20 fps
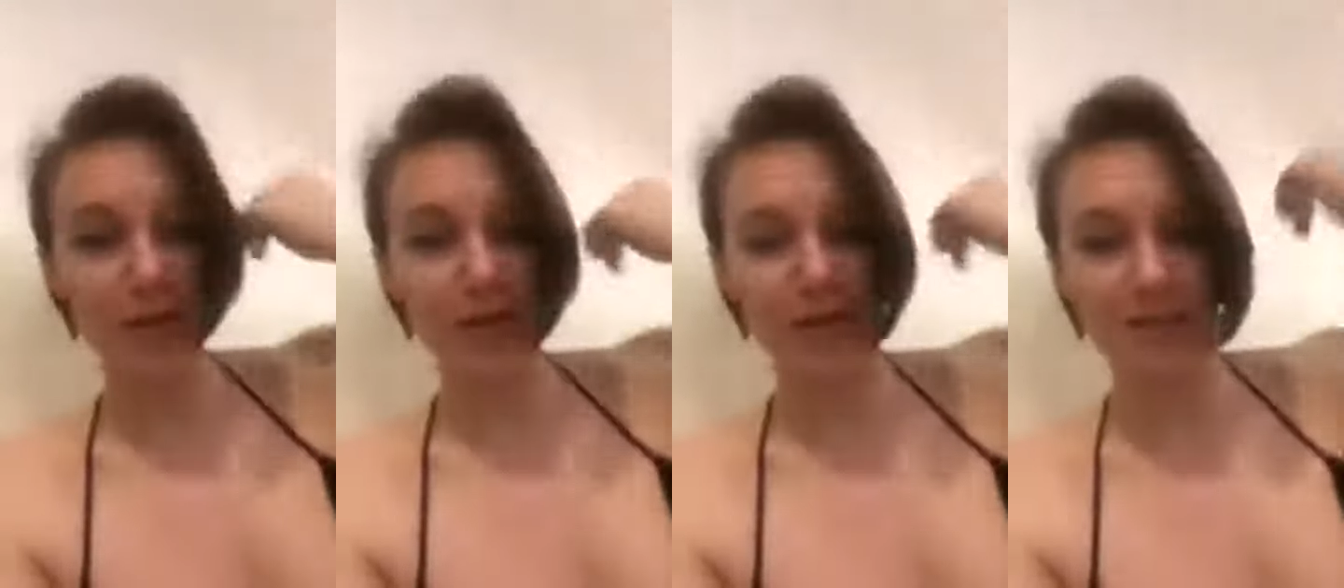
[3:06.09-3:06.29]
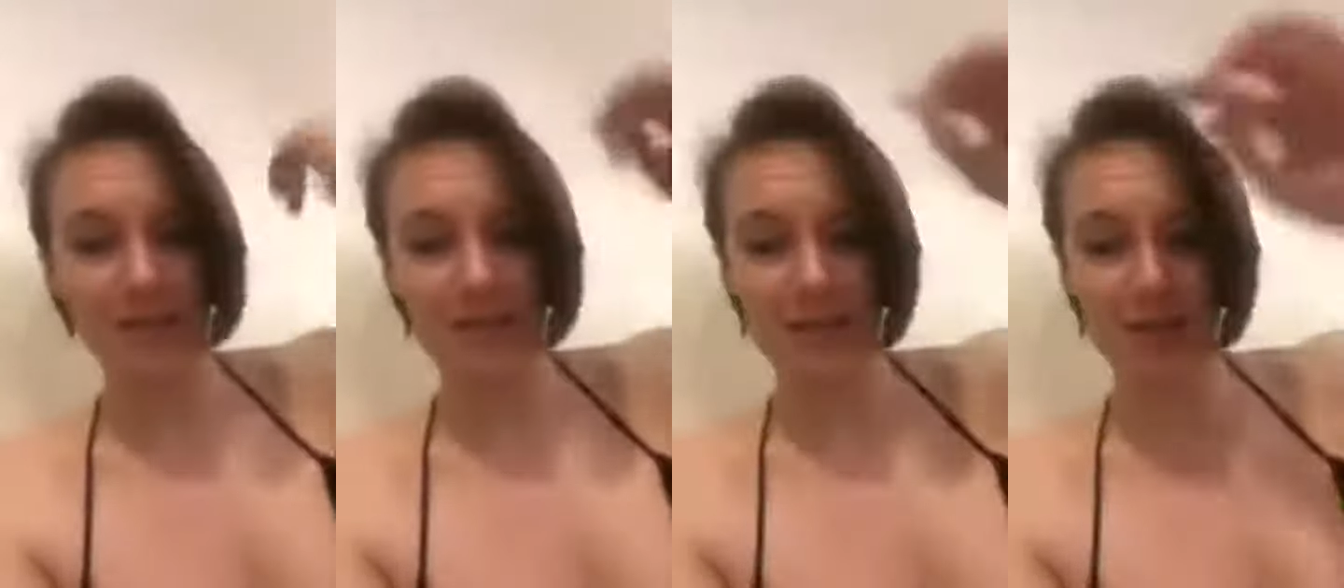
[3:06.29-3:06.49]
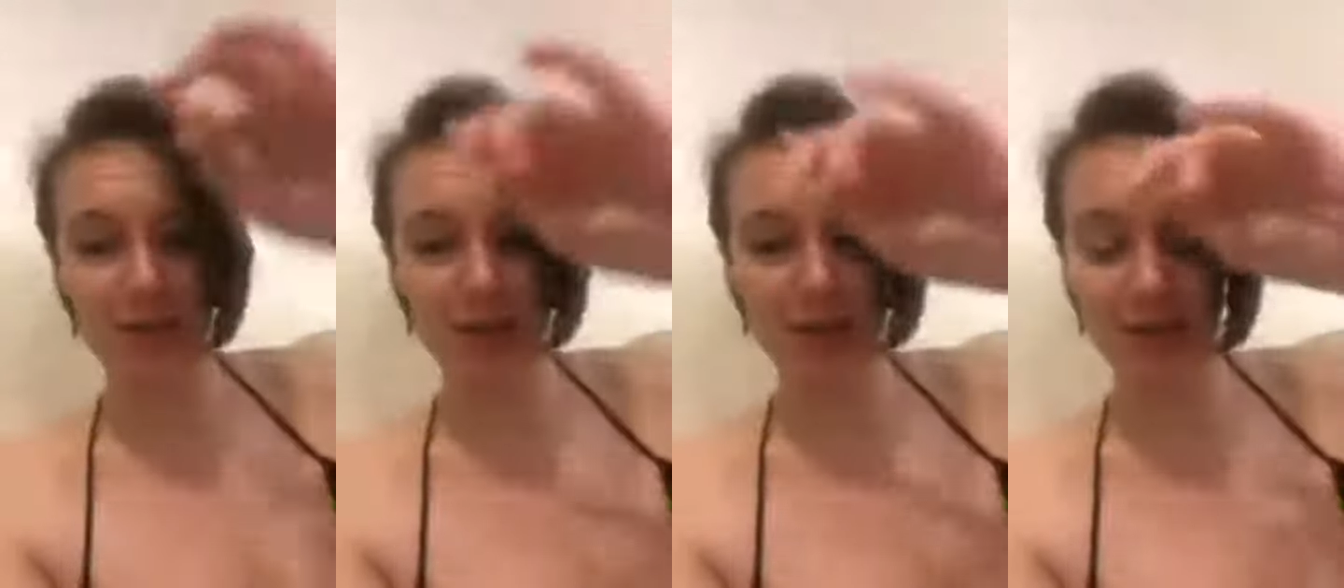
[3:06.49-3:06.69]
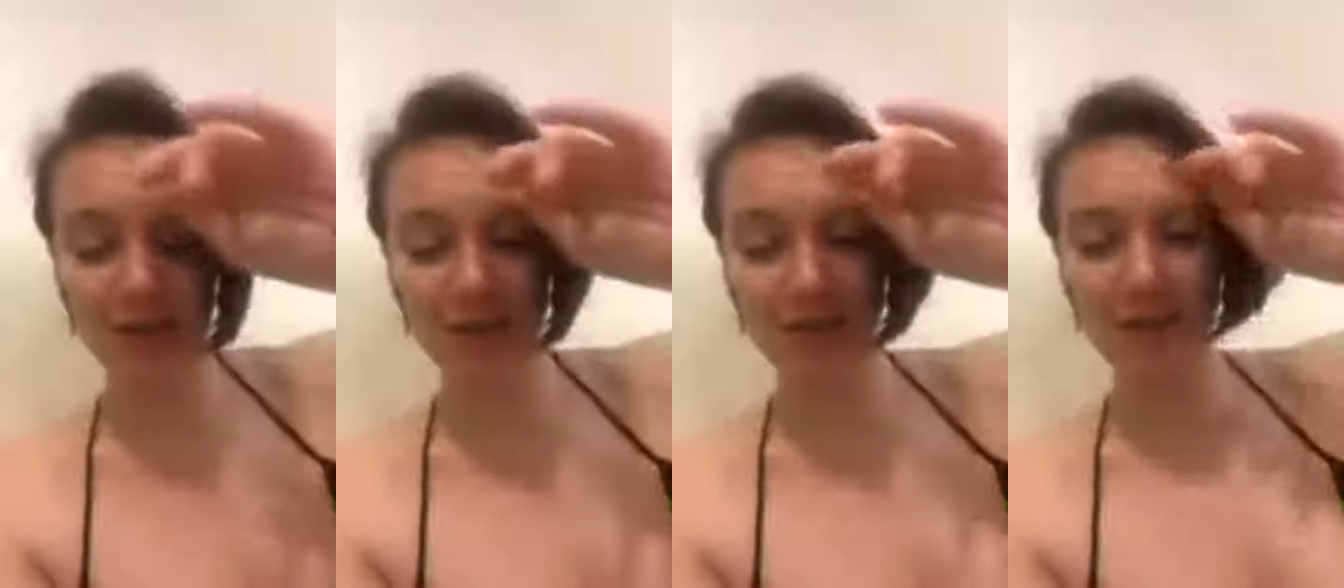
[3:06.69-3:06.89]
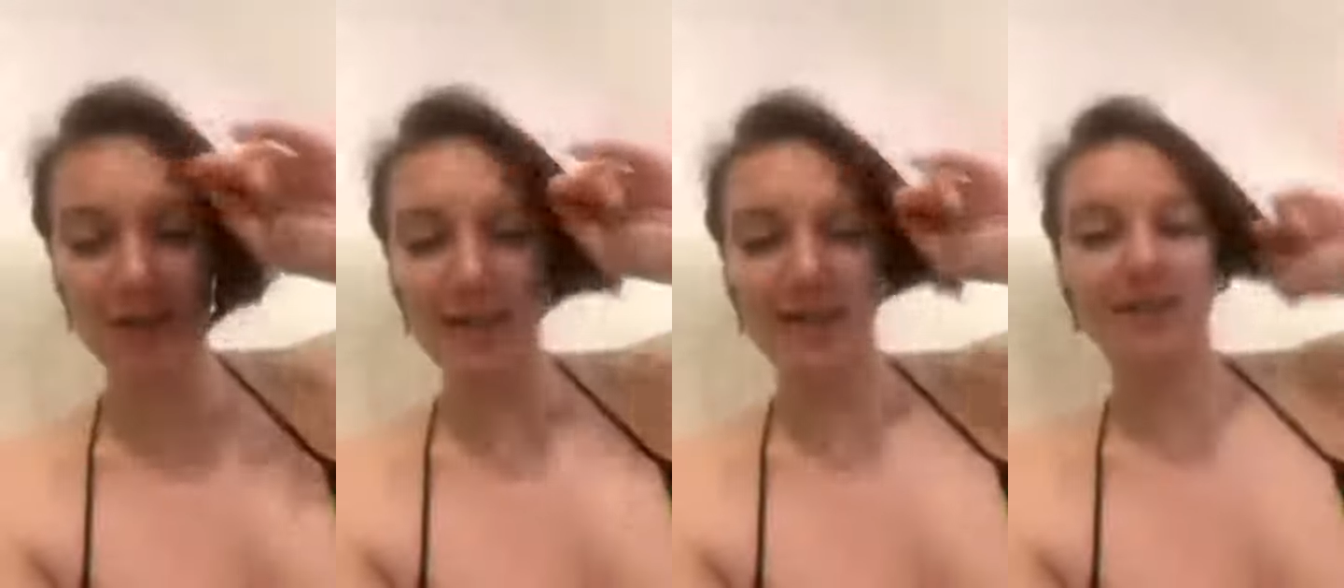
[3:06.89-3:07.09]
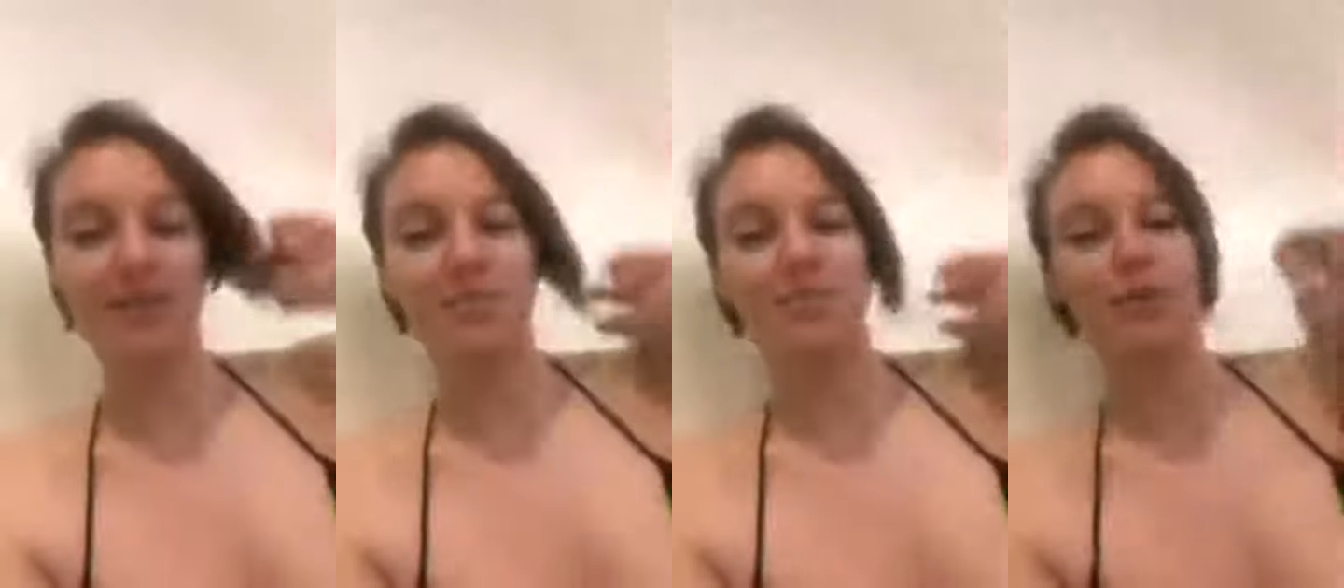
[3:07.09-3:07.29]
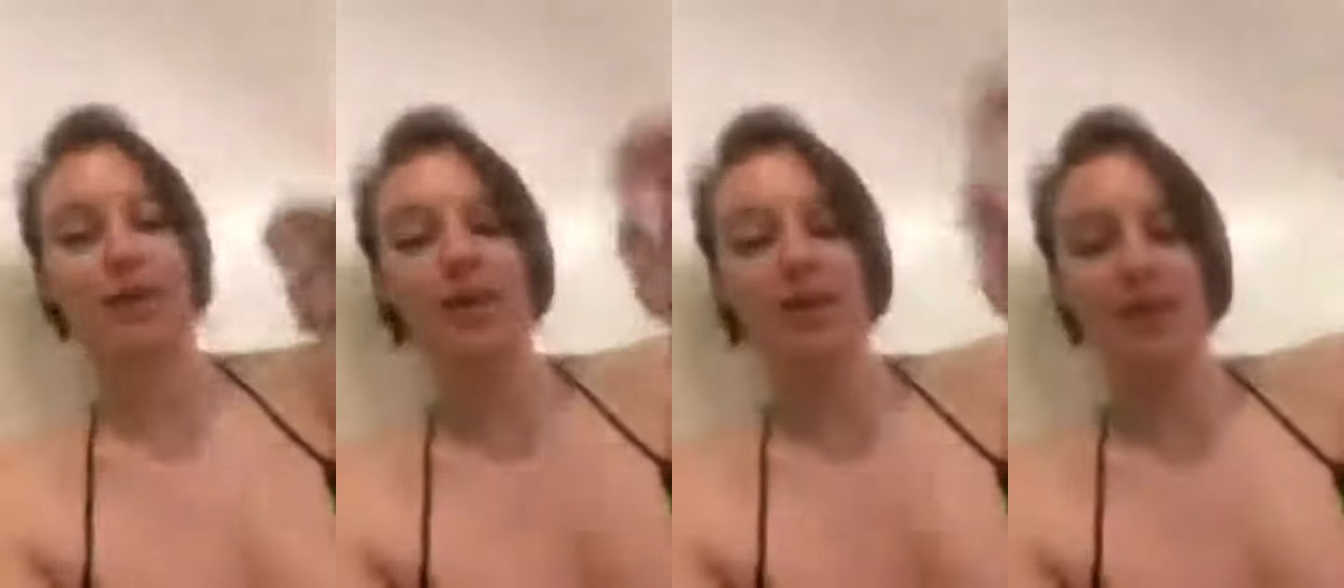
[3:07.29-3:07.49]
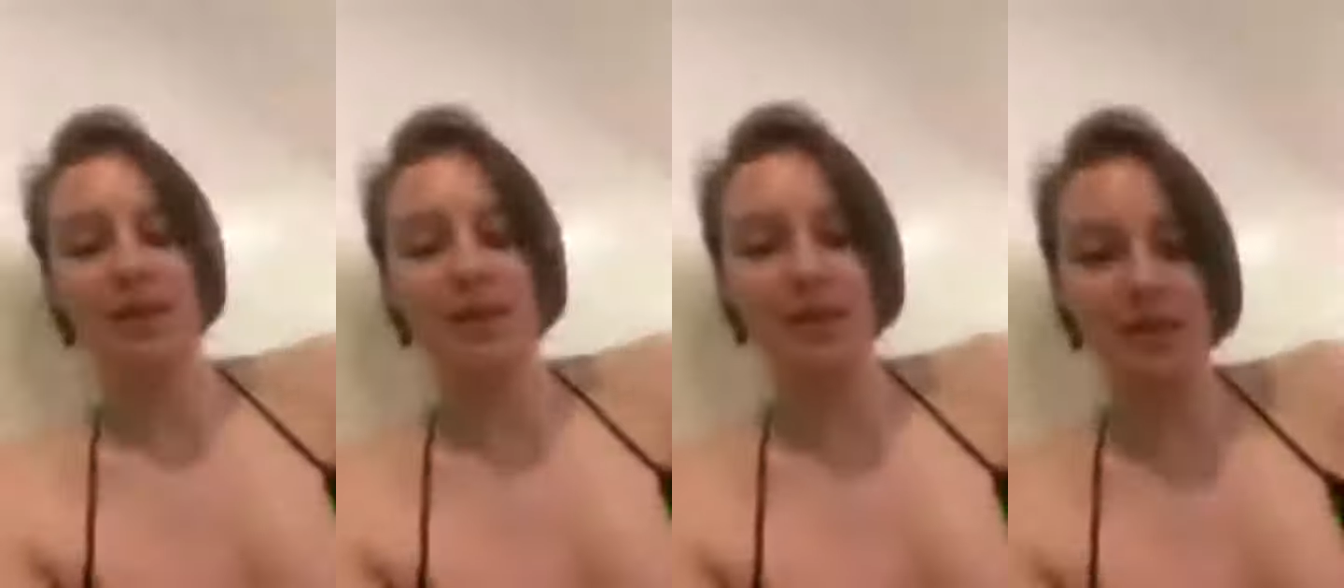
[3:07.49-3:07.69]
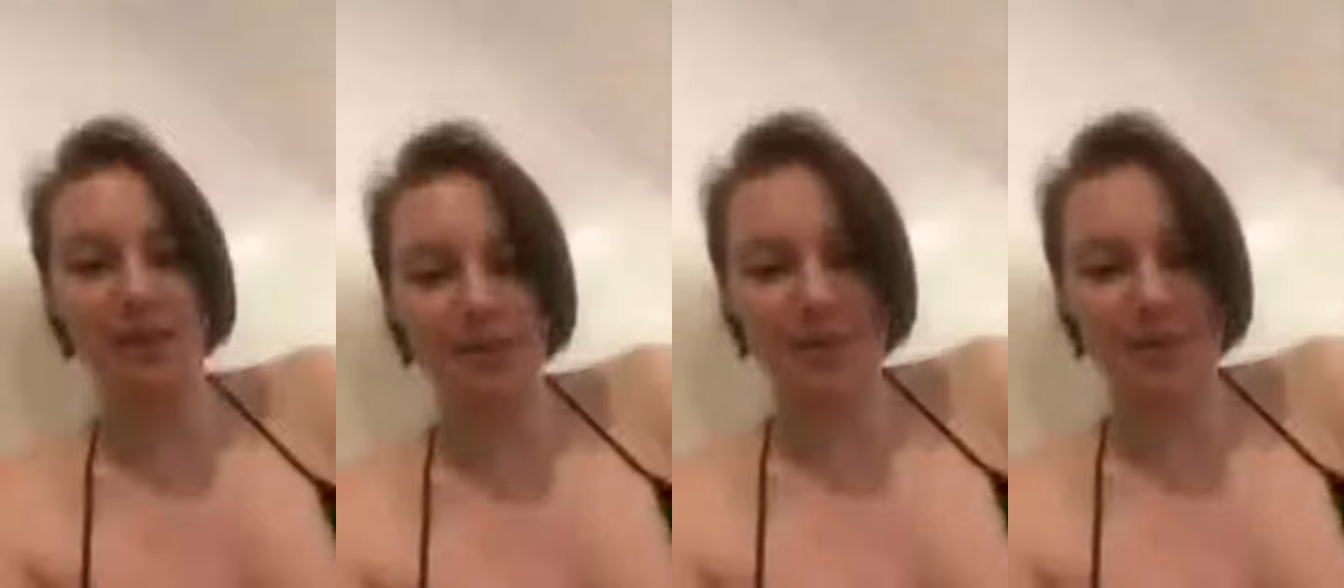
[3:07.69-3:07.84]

It's starting to fade, but um,